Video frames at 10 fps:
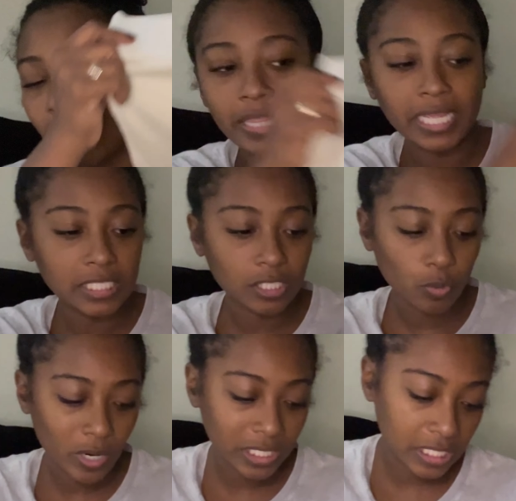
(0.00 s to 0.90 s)
these,
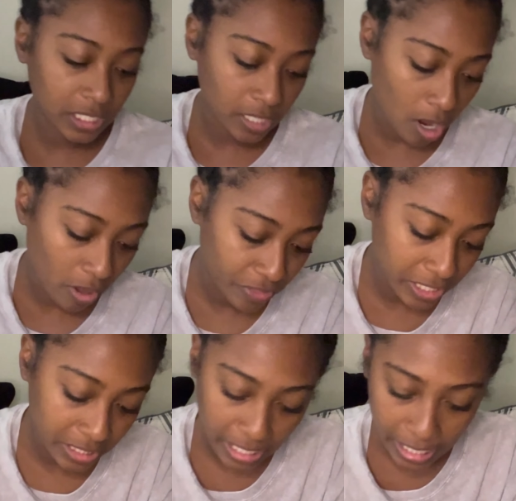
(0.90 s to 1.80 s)
what is this called? This
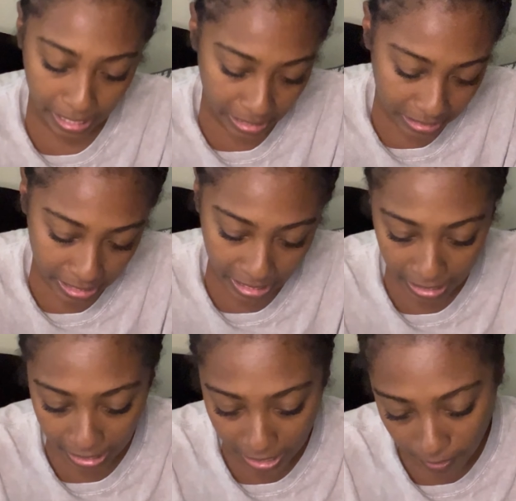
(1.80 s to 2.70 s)
is
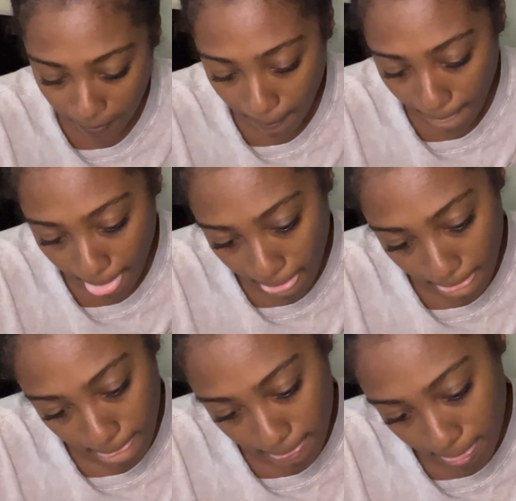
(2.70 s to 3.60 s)
the,
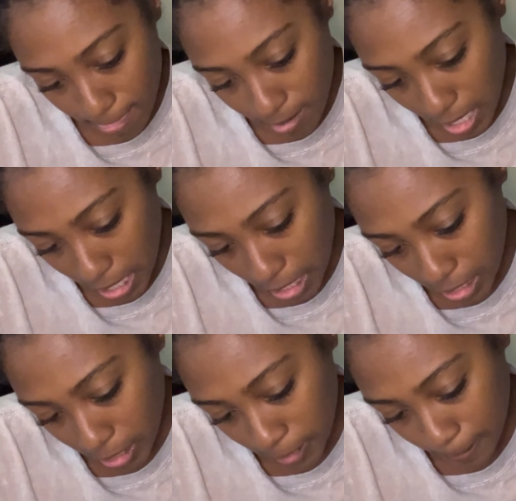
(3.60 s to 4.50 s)

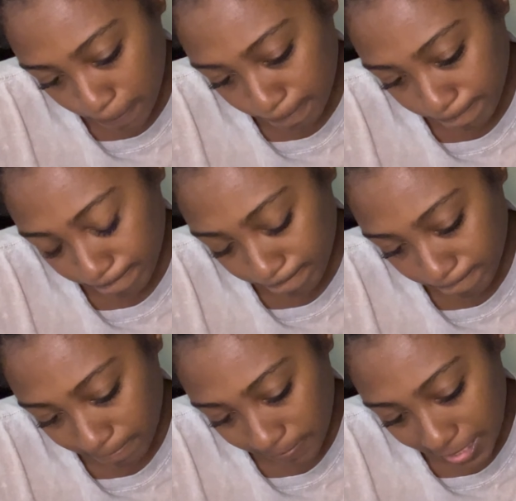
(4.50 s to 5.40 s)
um,
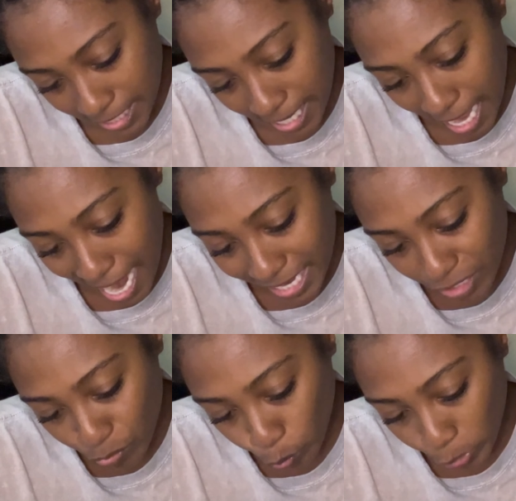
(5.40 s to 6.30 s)

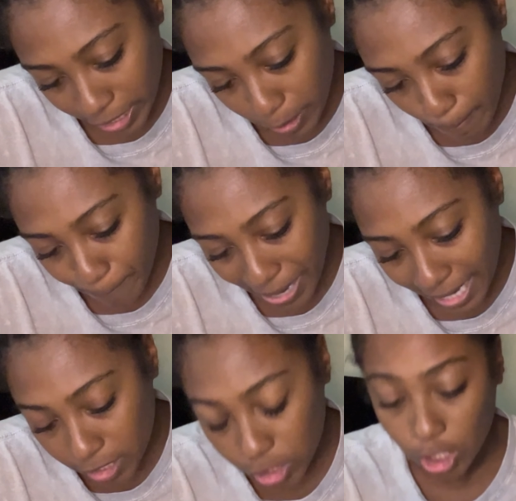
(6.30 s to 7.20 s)
cotton rib
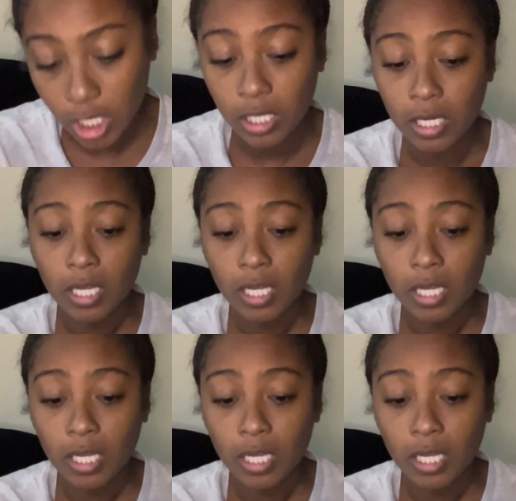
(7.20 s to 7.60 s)
boxer.